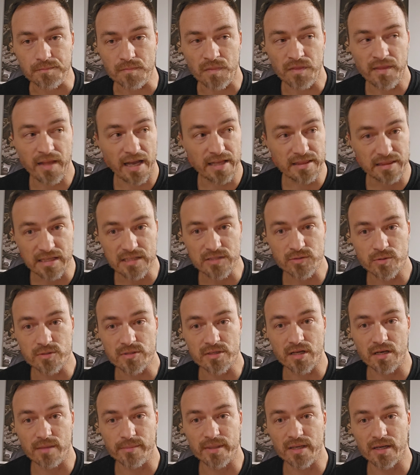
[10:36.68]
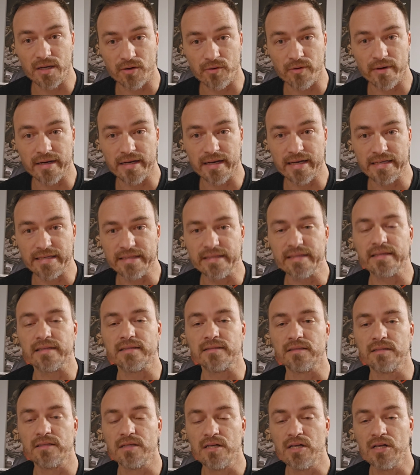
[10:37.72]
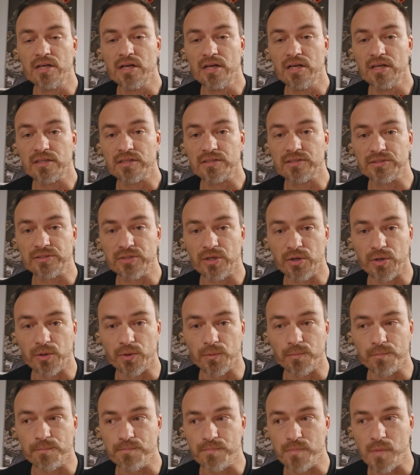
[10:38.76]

that this was going to be a great idea. So